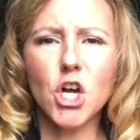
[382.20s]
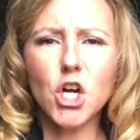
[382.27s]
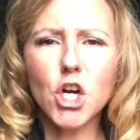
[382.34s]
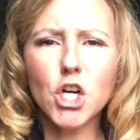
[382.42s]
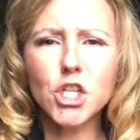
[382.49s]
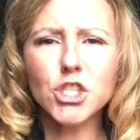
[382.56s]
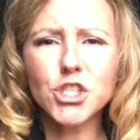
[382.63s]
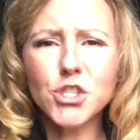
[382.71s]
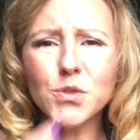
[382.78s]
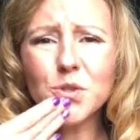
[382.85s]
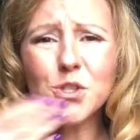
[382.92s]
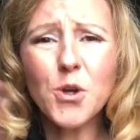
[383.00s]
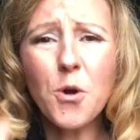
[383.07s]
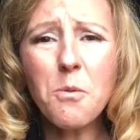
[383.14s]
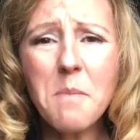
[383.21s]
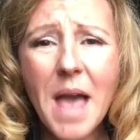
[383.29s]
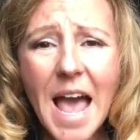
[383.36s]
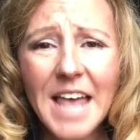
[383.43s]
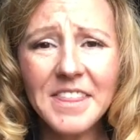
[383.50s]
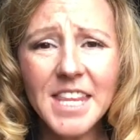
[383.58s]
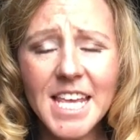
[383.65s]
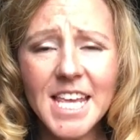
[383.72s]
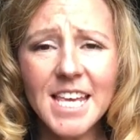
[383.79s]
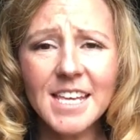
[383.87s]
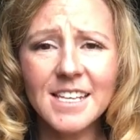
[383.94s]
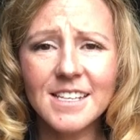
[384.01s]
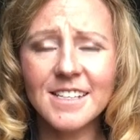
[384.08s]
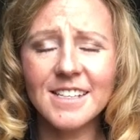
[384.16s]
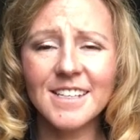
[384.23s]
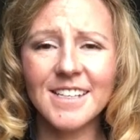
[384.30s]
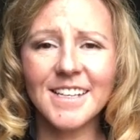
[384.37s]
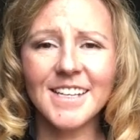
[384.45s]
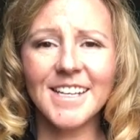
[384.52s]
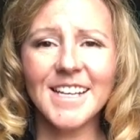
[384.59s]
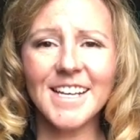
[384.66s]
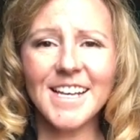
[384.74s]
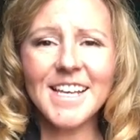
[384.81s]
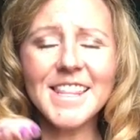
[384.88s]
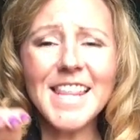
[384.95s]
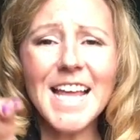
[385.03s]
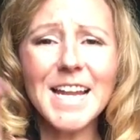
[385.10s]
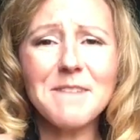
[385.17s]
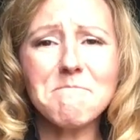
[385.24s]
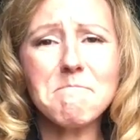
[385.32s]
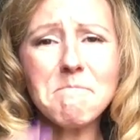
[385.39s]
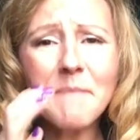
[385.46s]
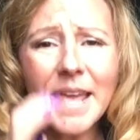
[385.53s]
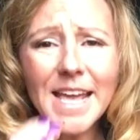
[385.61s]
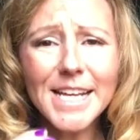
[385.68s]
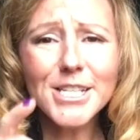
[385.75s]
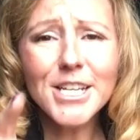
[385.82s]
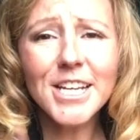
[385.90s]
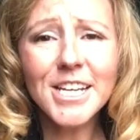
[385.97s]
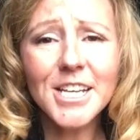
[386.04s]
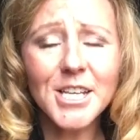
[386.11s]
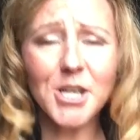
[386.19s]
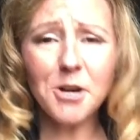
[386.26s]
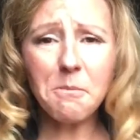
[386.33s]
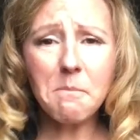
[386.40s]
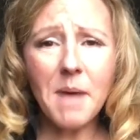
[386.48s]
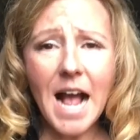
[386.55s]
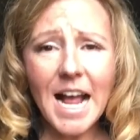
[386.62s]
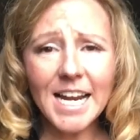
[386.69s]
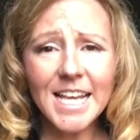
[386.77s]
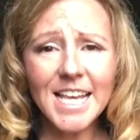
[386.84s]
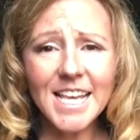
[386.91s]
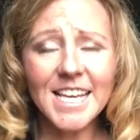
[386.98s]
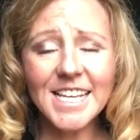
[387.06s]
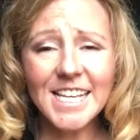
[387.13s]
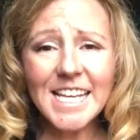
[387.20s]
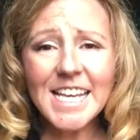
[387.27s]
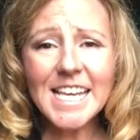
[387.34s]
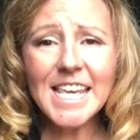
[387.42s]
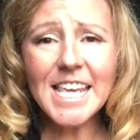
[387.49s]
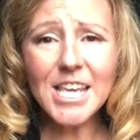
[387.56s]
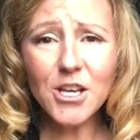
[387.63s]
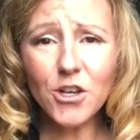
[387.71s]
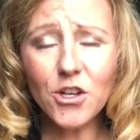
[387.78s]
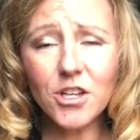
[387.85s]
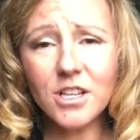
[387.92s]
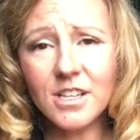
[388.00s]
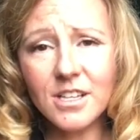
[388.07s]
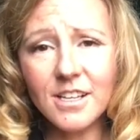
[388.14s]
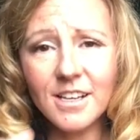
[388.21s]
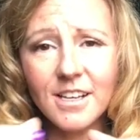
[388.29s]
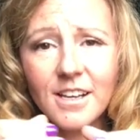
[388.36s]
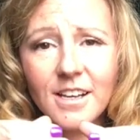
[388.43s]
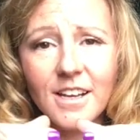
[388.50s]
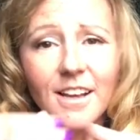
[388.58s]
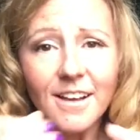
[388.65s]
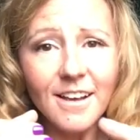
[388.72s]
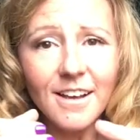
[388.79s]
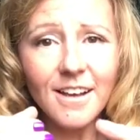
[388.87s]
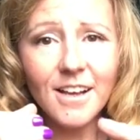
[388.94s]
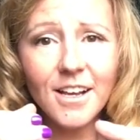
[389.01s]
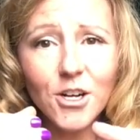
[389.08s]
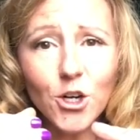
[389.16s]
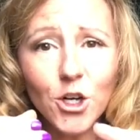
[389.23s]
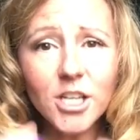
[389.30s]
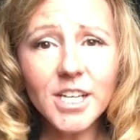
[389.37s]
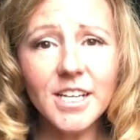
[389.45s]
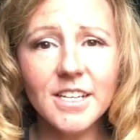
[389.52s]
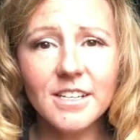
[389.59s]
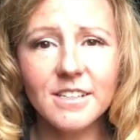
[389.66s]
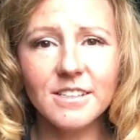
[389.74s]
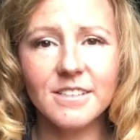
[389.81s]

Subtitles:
hurt you so badly that it made your body heal crooked?